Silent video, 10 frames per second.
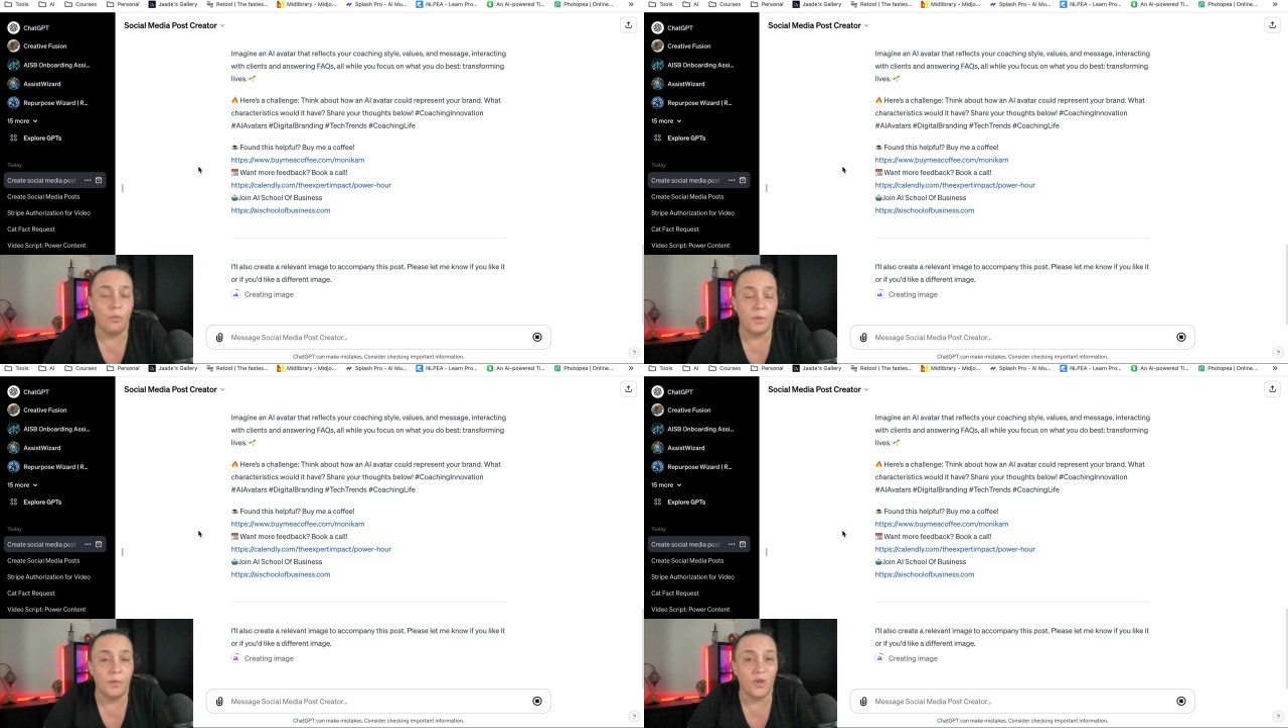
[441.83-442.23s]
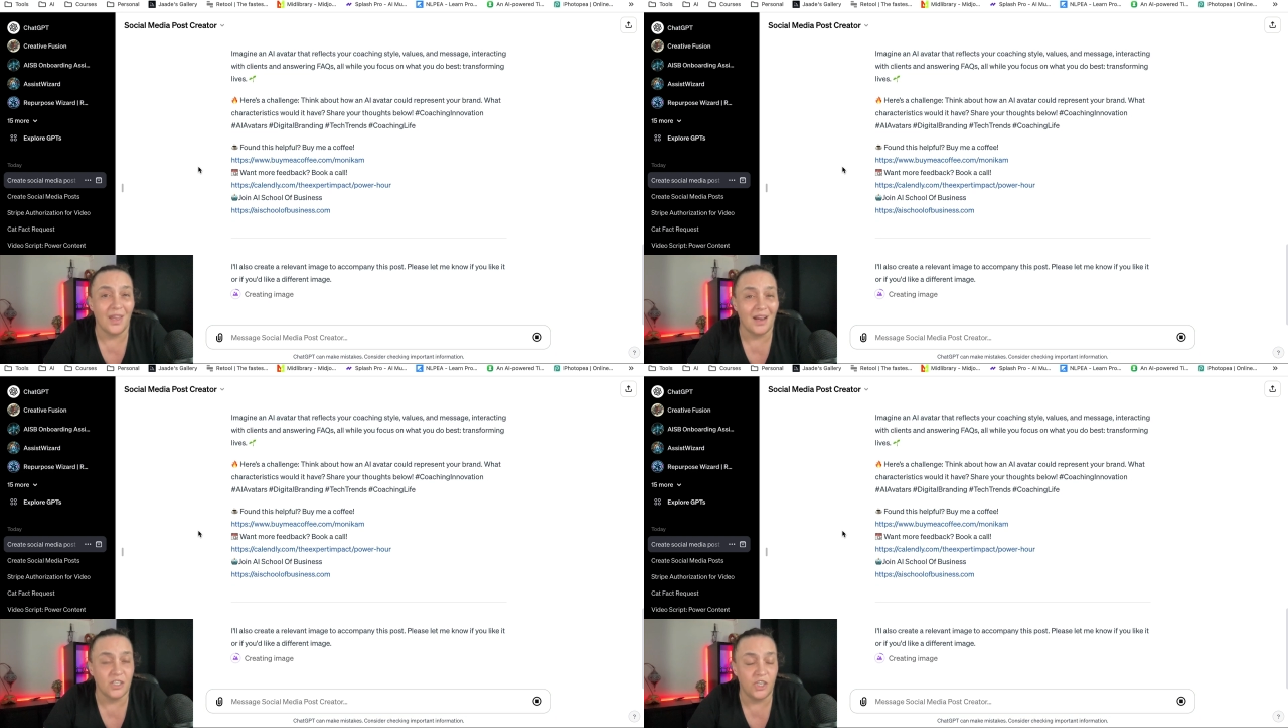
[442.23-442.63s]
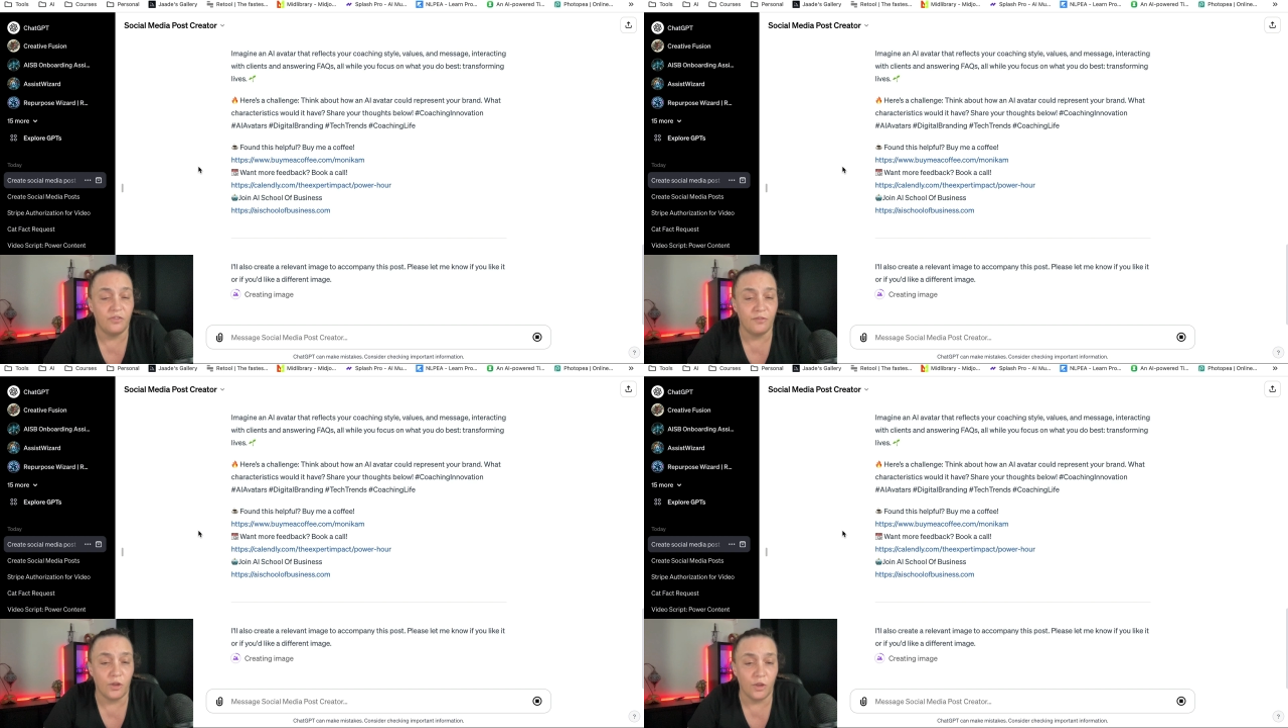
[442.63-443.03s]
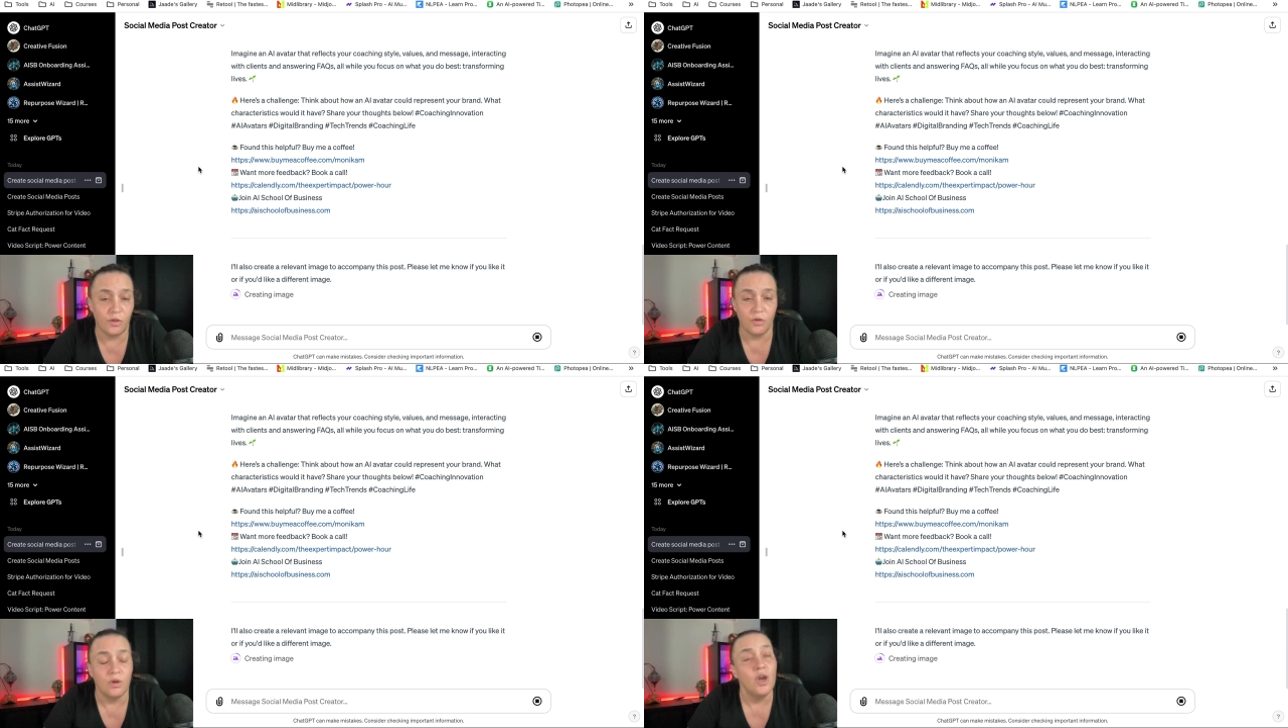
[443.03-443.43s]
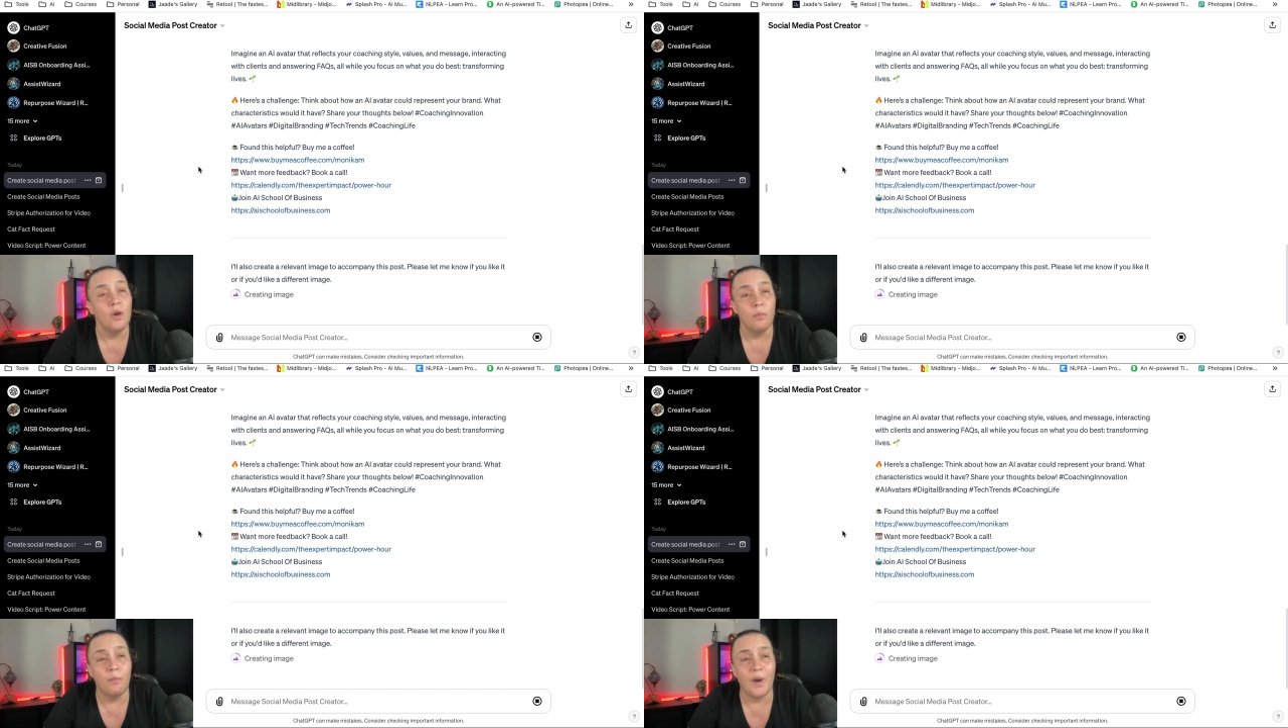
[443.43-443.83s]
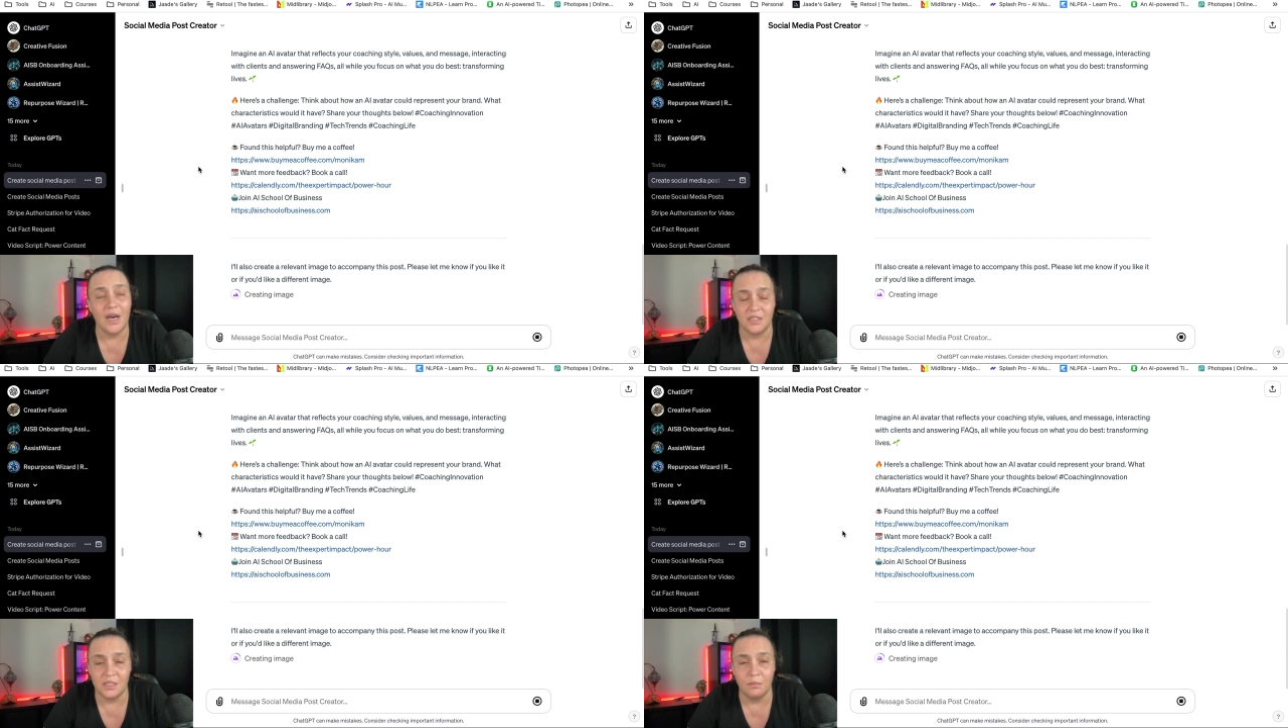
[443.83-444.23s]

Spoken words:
people can actually follow you. But